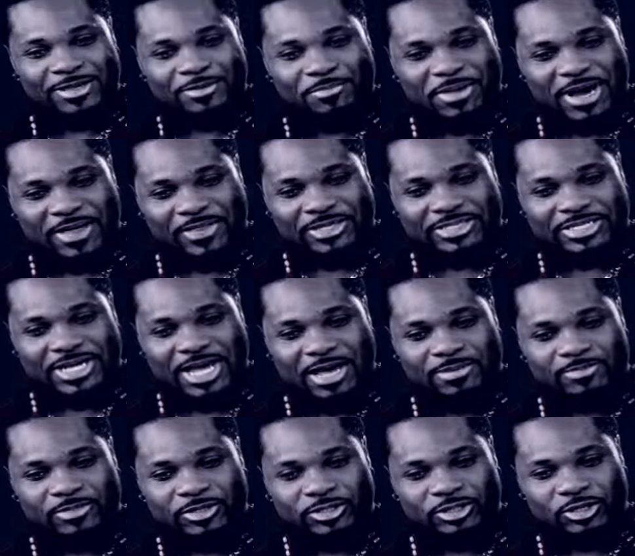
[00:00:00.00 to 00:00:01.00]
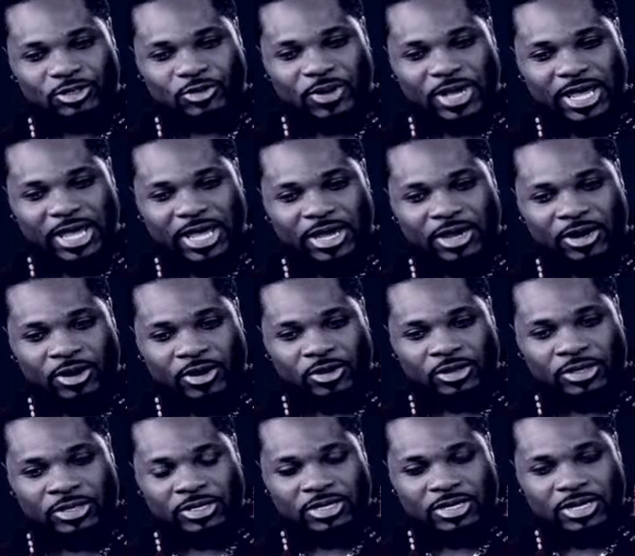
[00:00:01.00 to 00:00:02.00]
think by the time the show
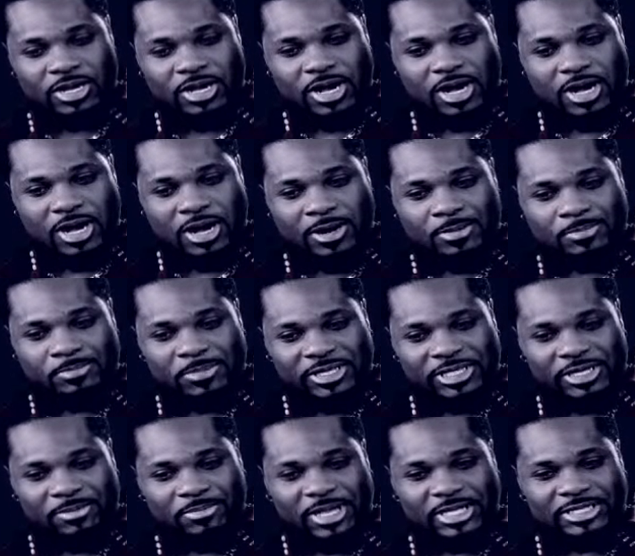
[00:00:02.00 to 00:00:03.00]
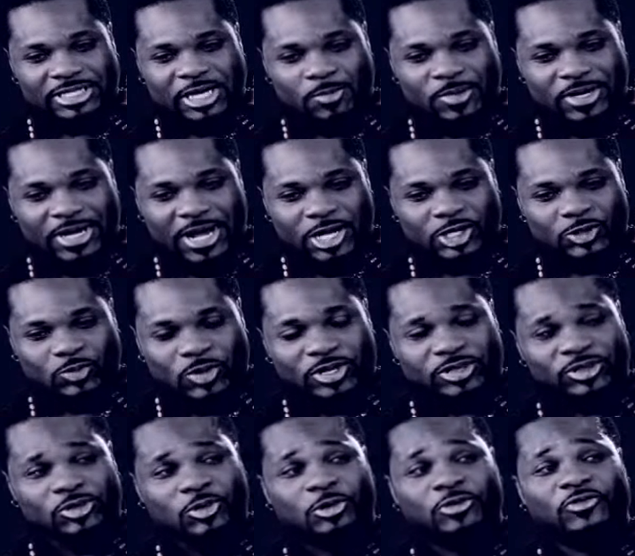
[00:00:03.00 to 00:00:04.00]
aired, um, I think by the time we got to our
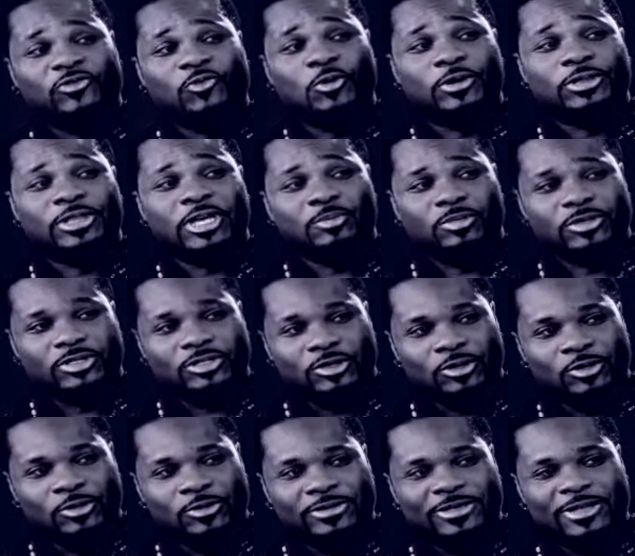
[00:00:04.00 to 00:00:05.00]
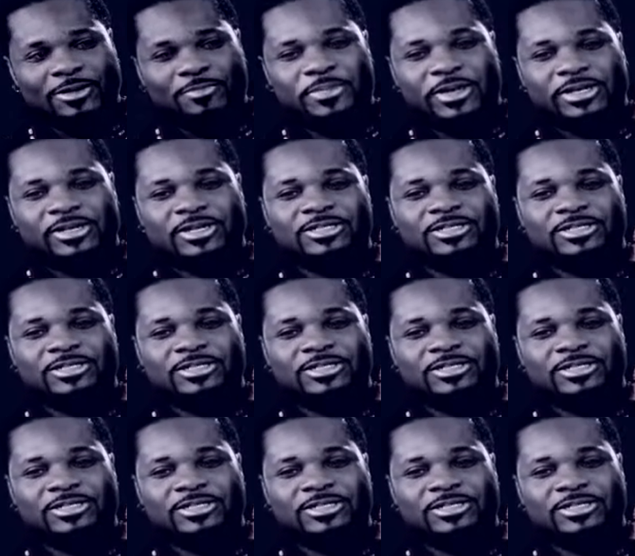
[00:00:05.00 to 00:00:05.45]
third or fourth episode, they picked